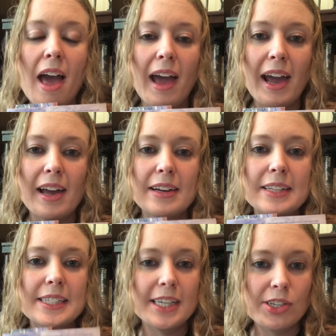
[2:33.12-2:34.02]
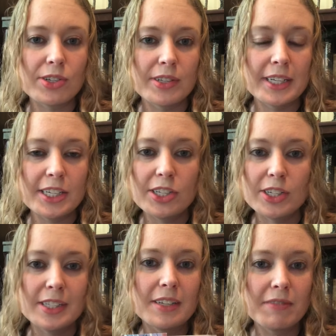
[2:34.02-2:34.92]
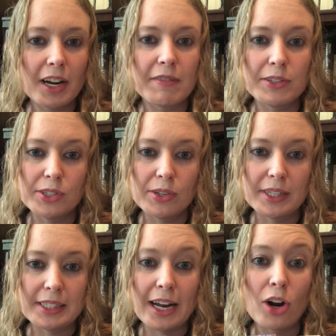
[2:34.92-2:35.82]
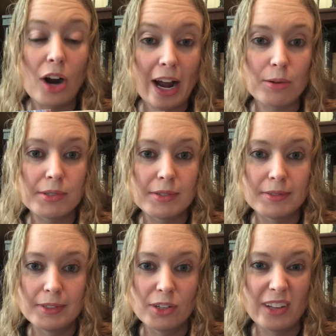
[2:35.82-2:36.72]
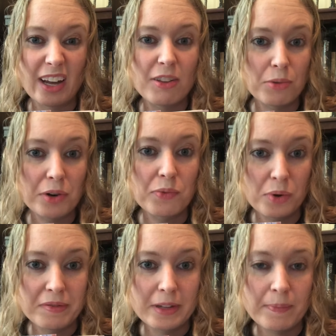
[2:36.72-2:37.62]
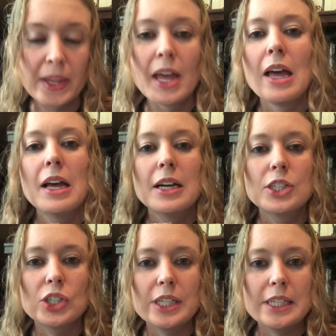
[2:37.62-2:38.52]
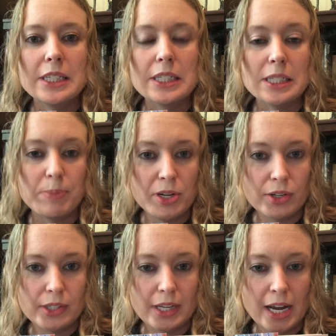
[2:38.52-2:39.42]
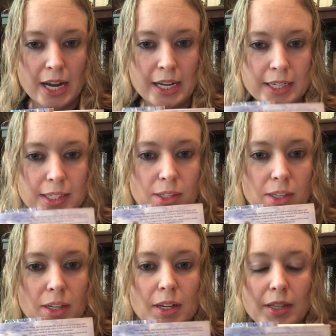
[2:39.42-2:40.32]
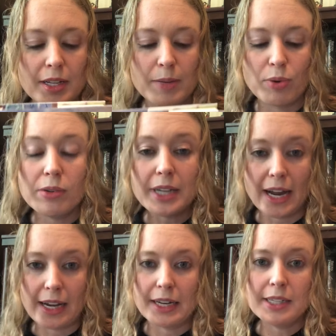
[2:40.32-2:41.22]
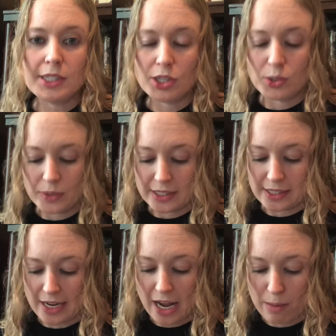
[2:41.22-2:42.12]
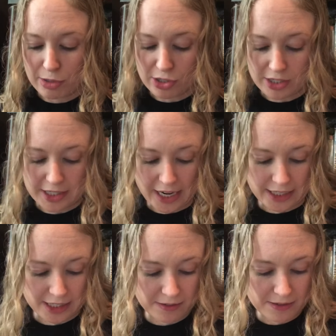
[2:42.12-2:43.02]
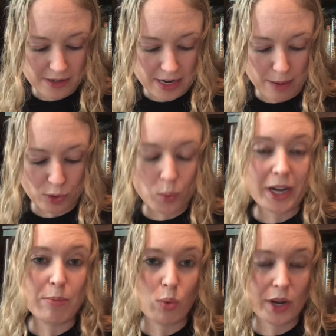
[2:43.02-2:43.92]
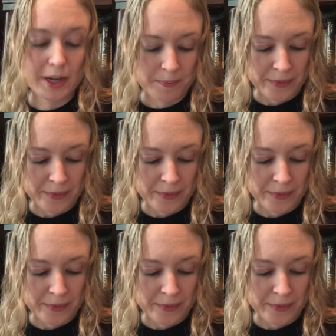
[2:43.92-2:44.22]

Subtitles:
And the teacher that teaches the very few students at her house, there are like 3 or 4 of them, she disappears. And the protagonist, who is an amateur detective named Quinny Boyd,